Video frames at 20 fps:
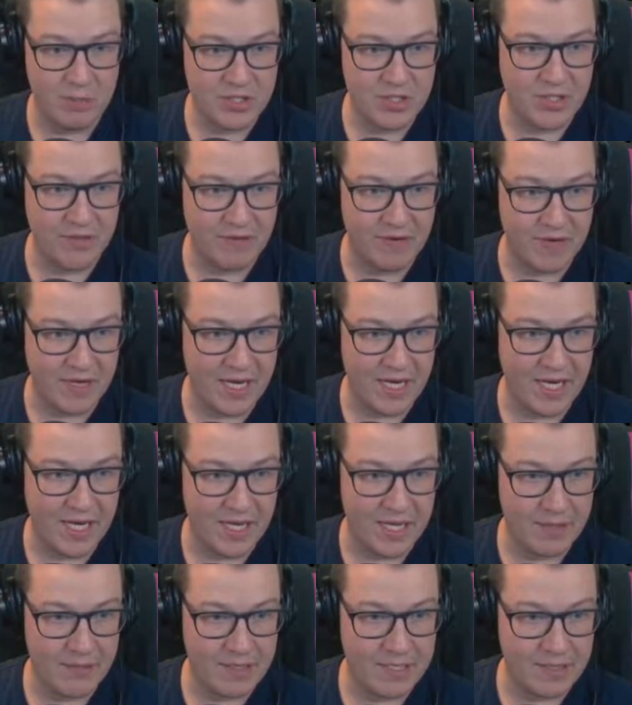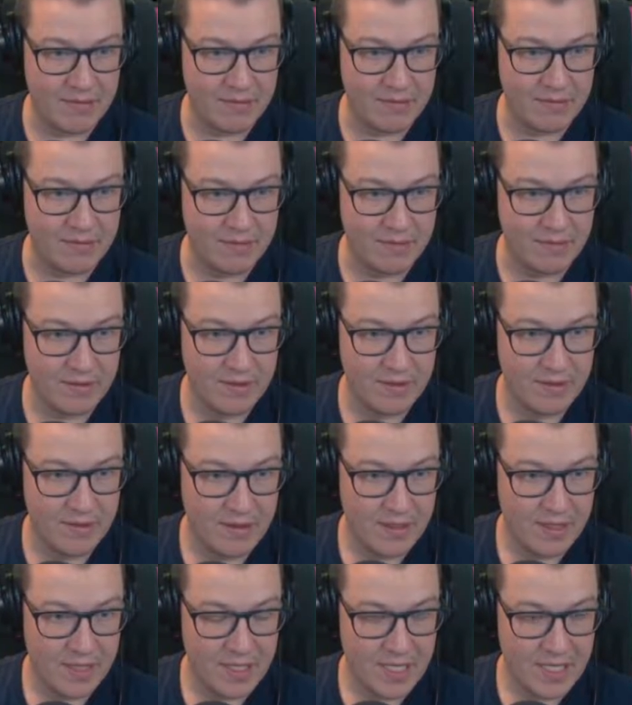stuff in here that we
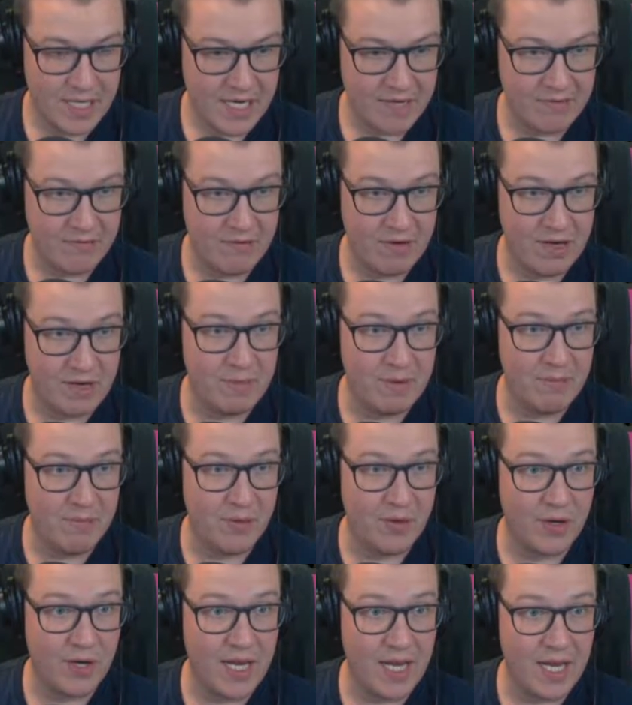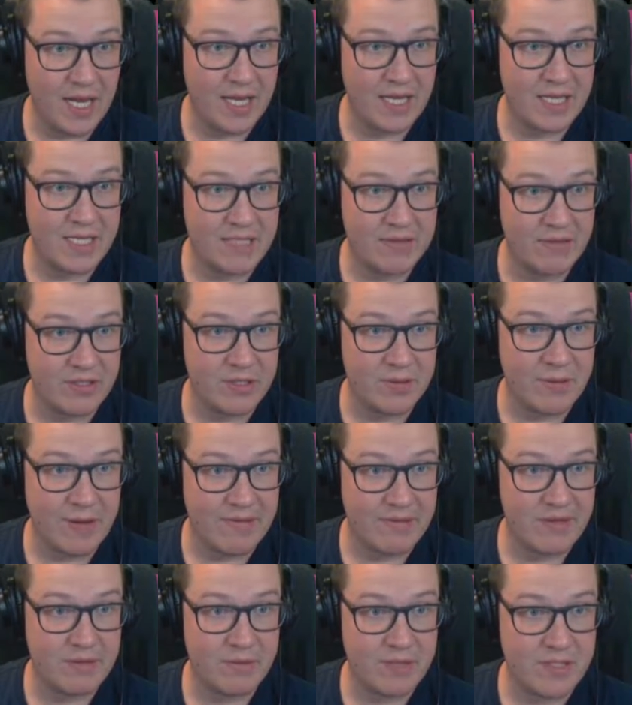haven't really been putting in. Let's have do we
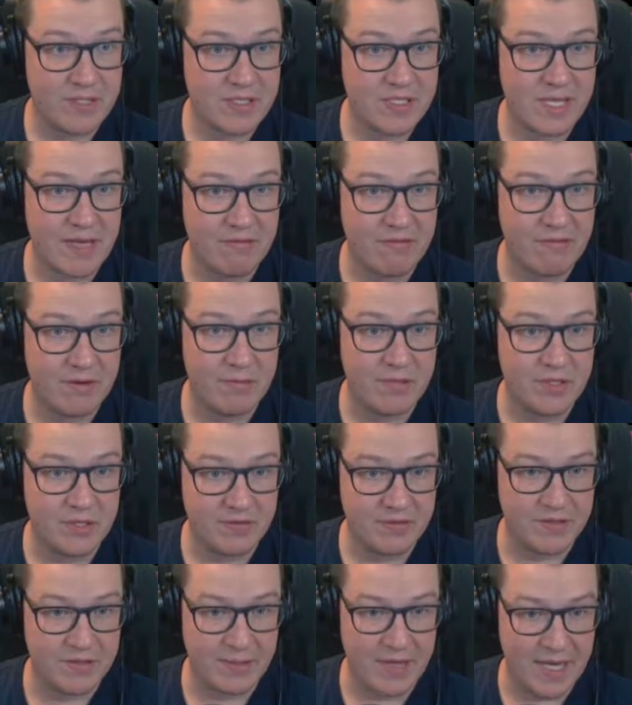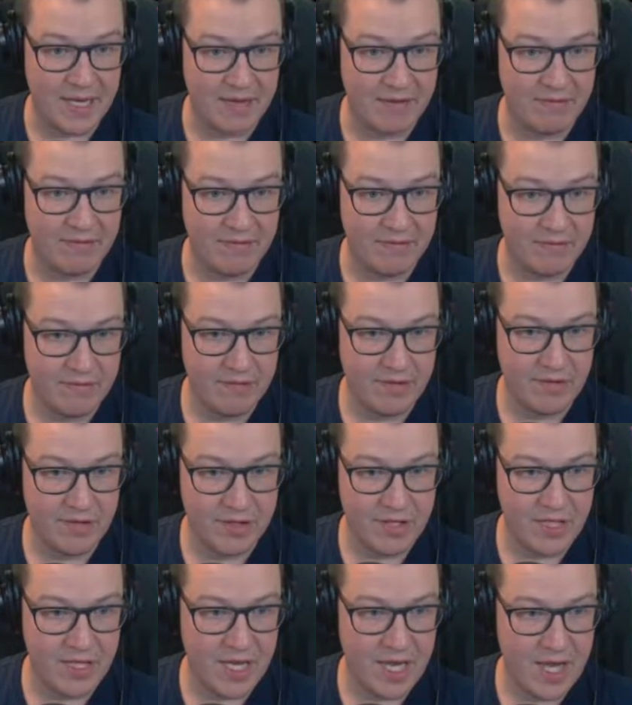have any, what staff room stuff do we have?
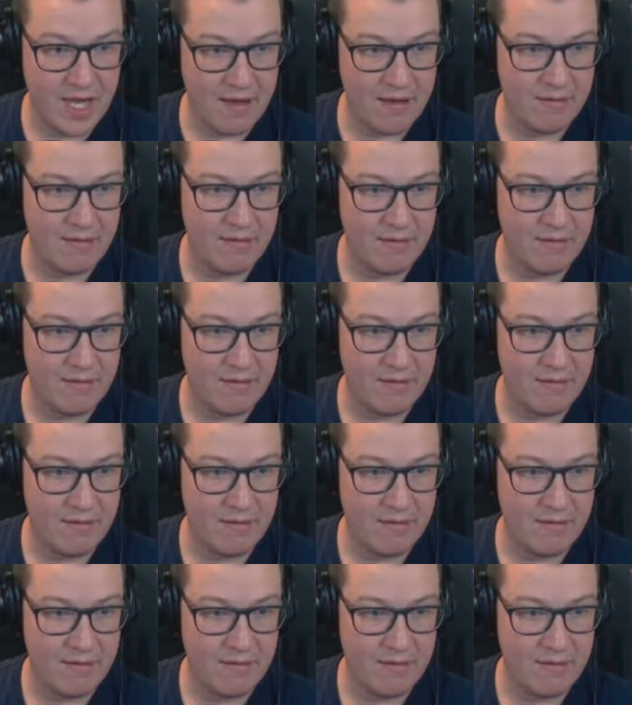Nothing yet.